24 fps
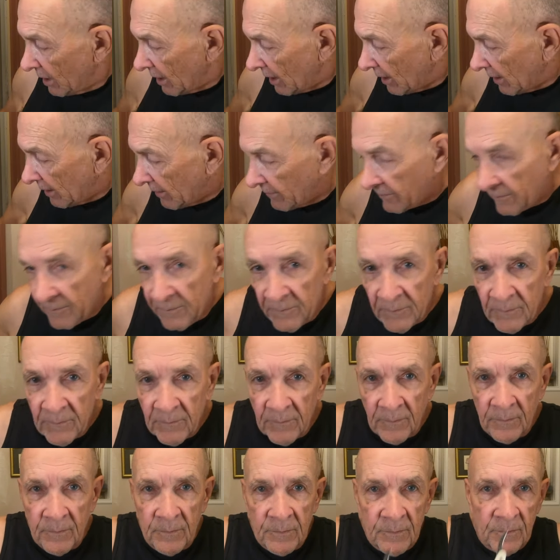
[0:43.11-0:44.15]
Uh,
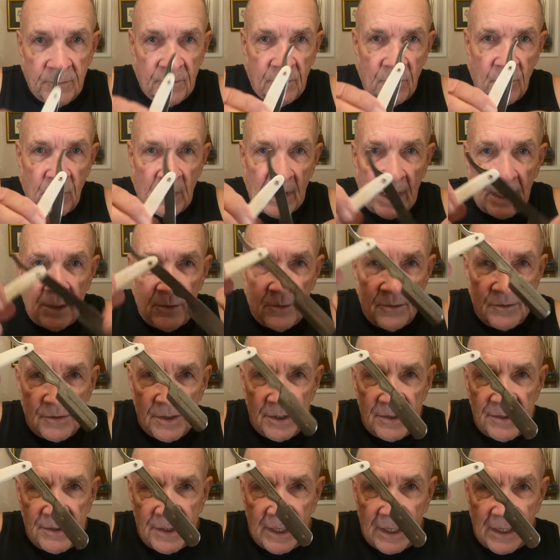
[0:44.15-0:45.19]
when I used
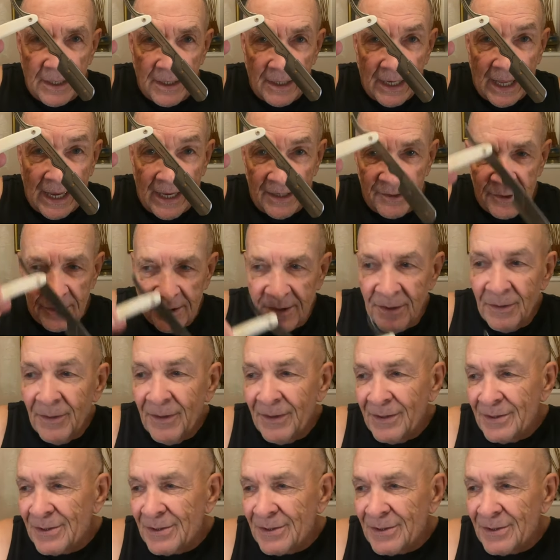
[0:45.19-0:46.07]
this thing last.